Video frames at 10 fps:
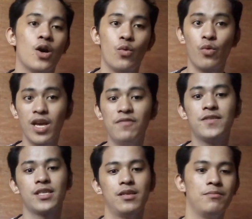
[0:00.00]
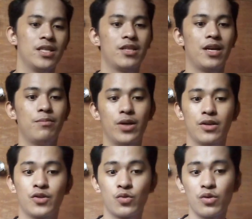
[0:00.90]
Waves emitted by a
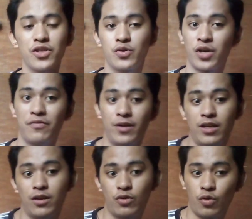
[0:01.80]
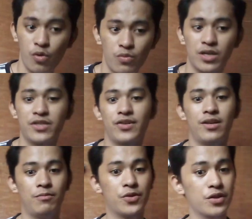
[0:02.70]
source traveling towards
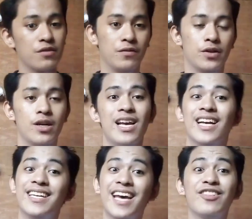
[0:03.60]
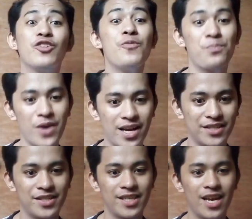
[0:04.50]
an observer get
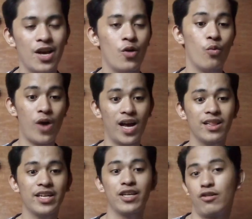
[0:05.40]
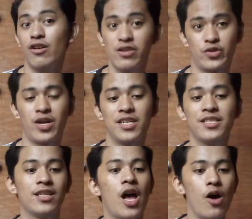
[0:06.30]
compressed, while in
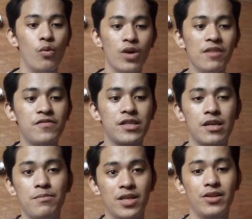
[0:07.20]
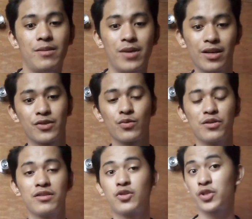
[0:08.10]
contrast, waves emitted by a
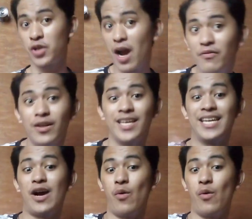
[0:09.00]
source traveling